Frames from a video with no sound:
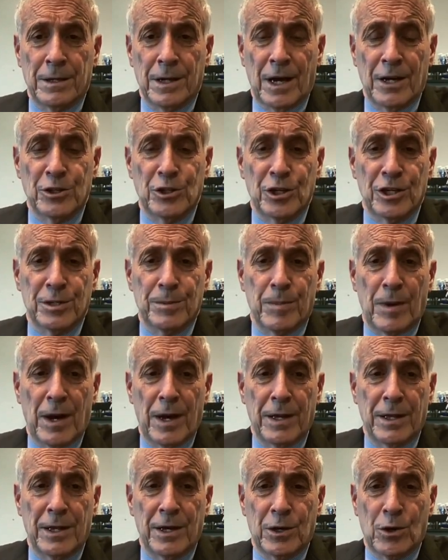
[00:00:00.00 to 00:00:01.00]
not just
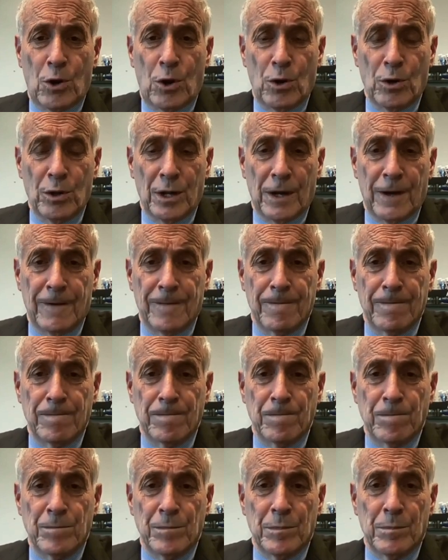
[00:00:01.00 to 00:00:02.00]
by the COLA,
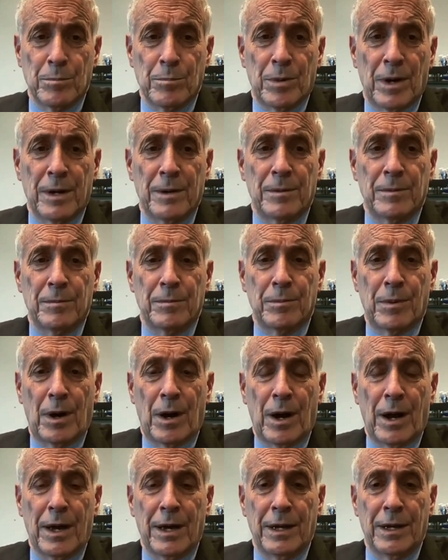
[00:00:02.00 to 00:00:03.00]
but
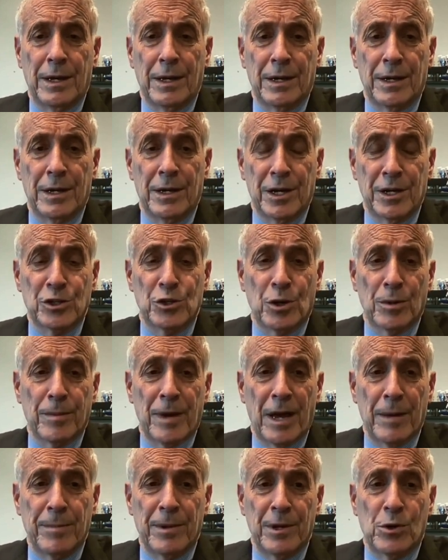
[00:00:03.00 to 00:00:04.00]
by an additional
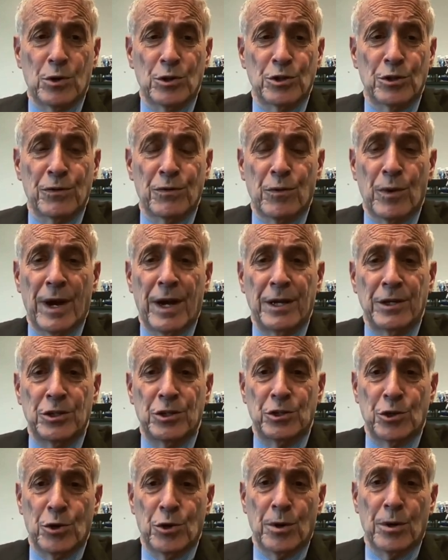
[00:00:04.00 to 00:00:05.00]
amount because you've
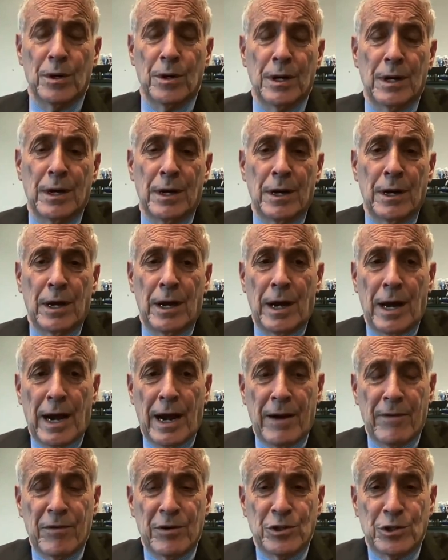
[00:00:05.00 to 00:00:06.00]
raised your
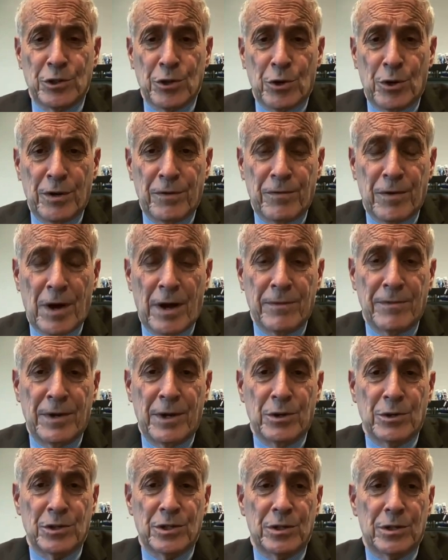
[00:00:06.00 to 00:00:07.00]
average
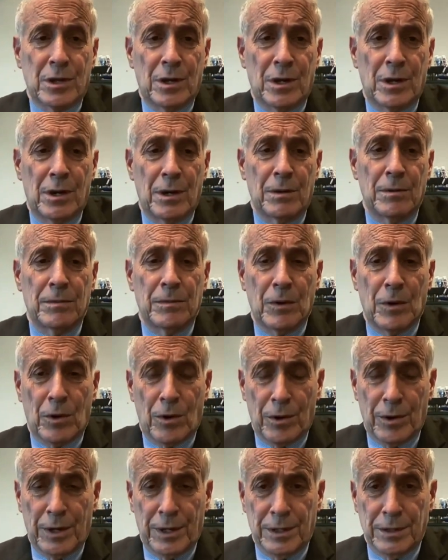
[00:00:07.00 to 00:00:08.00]
35 years
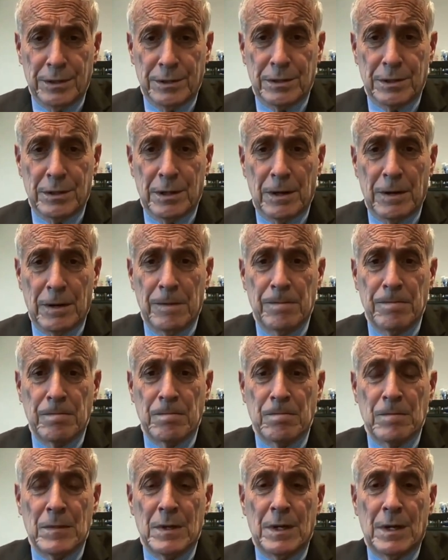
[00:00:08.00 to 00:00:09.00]
earnings.
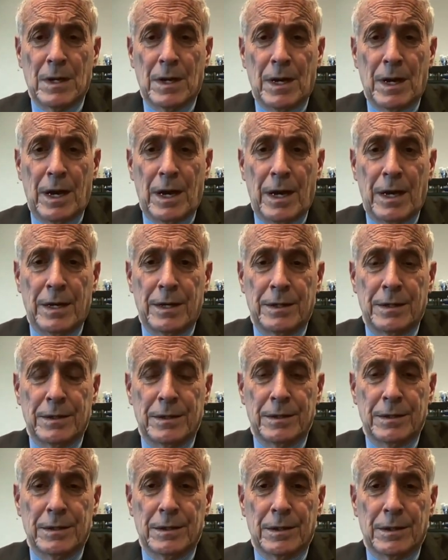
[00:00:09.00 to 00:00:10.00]

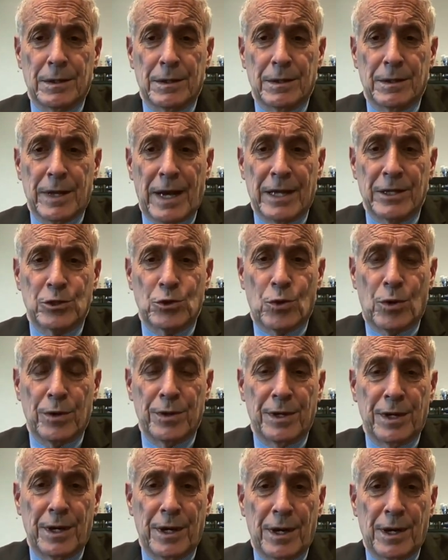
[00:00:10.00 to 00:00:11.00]
And that's
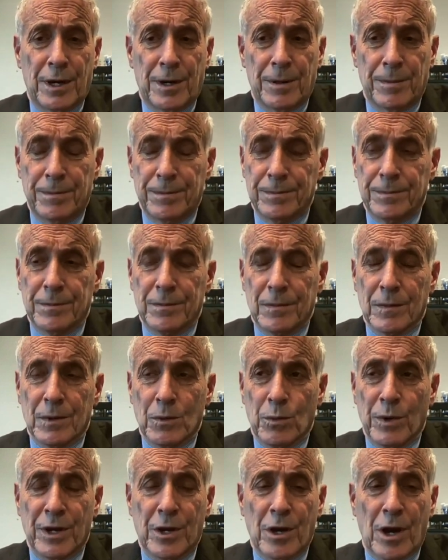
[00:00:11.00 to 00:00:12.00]
called the
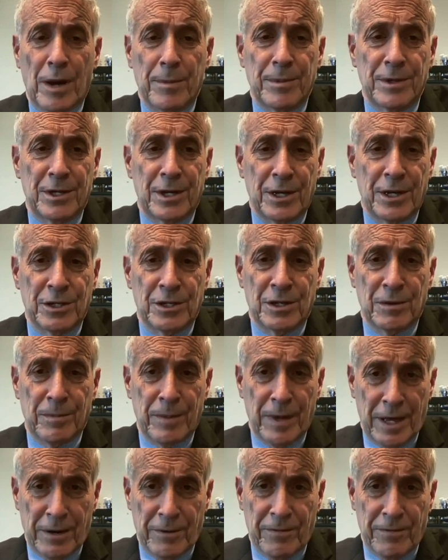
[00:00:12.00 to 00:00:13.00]
recomputation
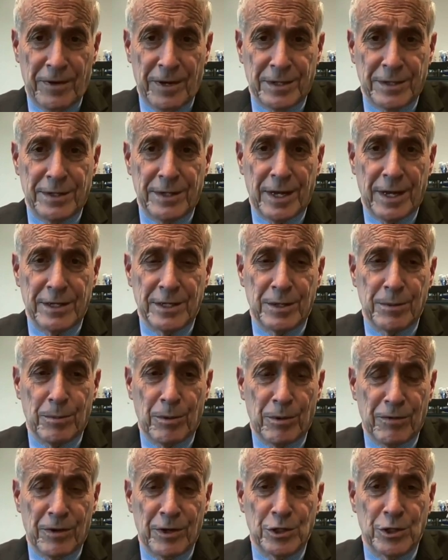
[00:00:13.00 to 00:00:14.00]
of benefits. That's
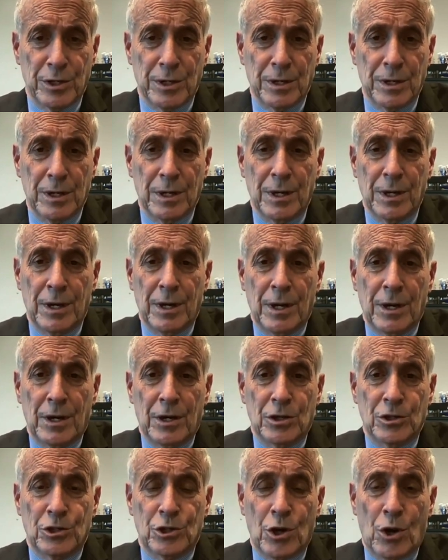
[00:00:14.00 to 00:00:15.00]
the provision.
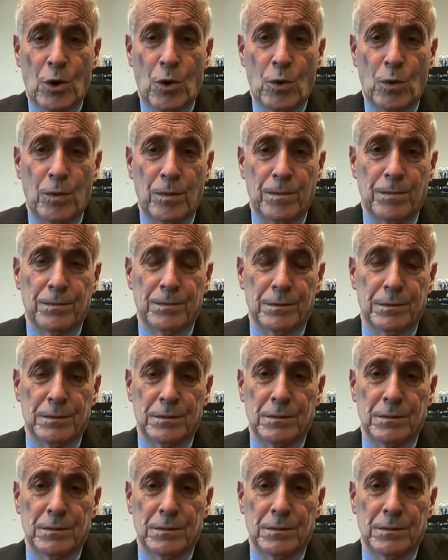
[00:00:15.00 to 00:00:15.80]
So